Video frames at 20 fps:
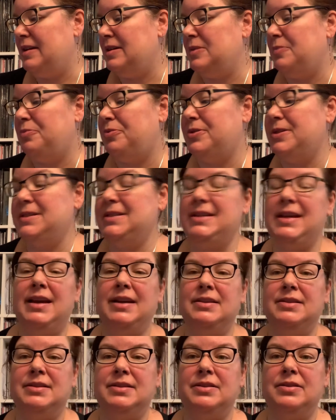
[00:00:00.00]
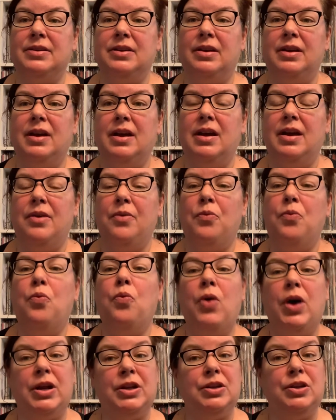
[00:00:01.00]
present
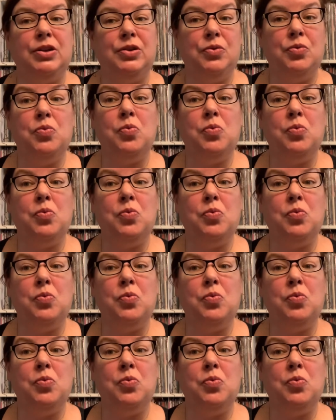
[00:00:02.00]
what you